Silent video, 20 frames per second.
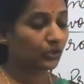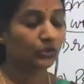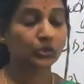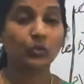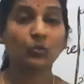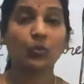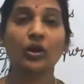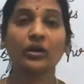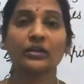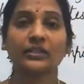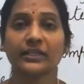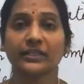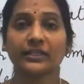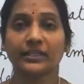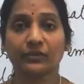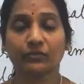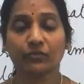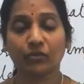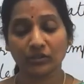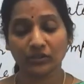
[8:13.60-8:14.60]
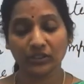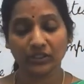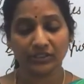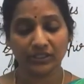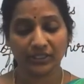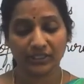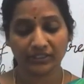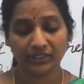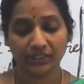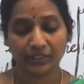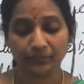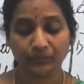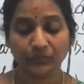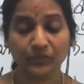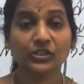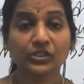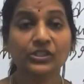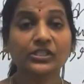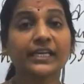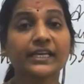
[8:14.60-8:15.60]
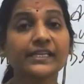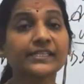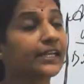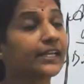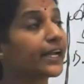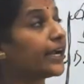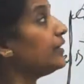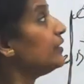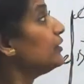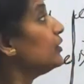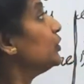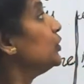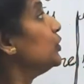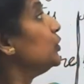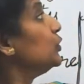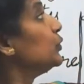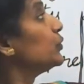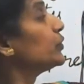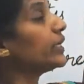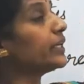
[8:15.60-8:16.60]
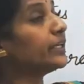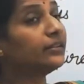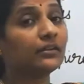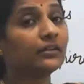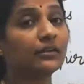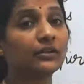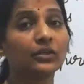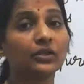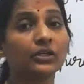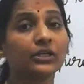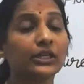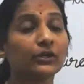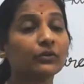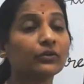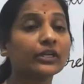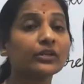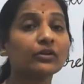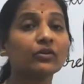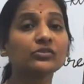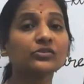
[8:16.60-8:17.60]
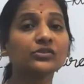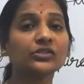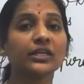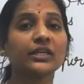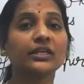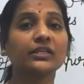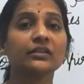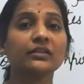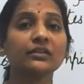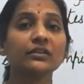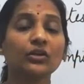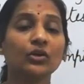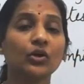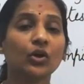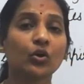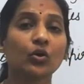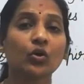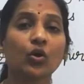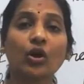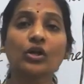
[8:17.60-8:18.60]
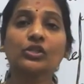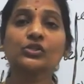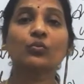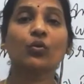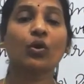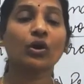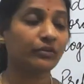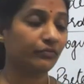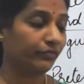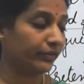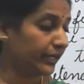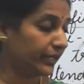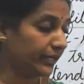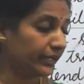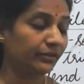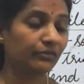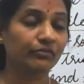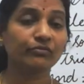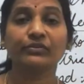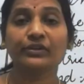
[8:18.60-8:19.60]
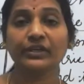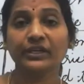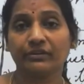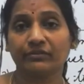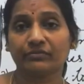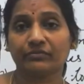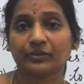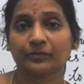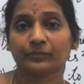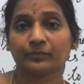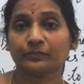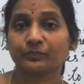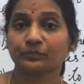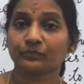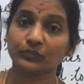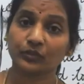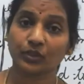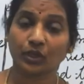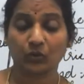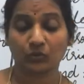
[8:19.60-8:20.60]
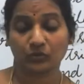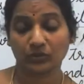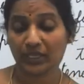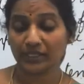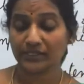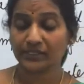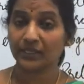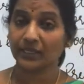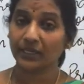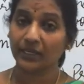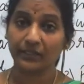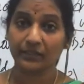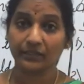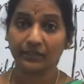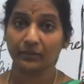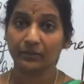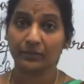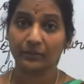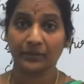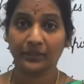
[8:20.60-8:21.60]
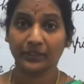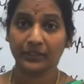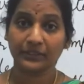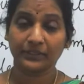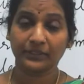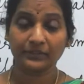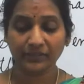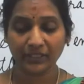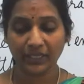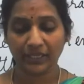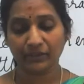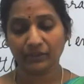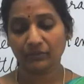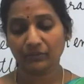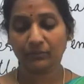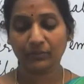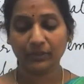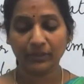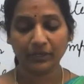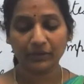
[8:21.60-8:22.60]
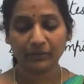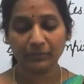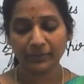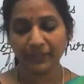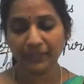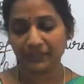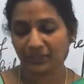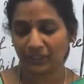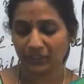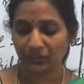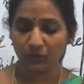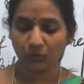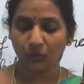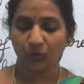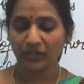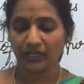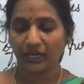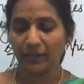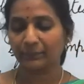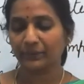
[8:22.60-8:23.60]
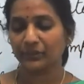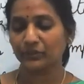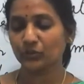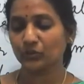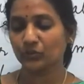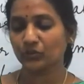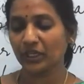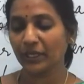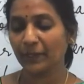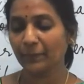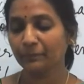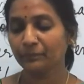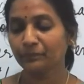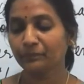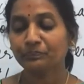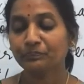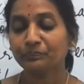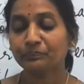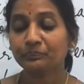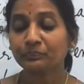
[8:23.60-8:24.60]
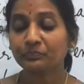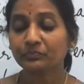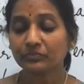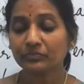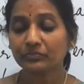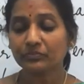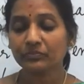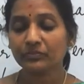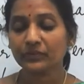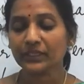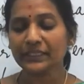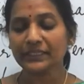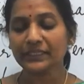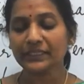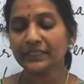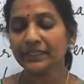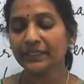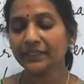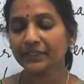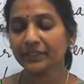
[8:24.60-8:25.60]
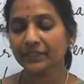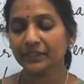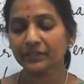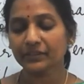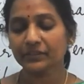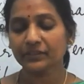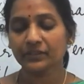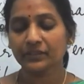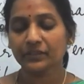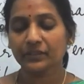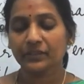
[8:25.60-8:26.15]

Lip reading: So what they did? What they tricked him? They said, you cannot see the cloth what we weave. Now that's again a thing, a big thing. Now what happens? You see, narrator.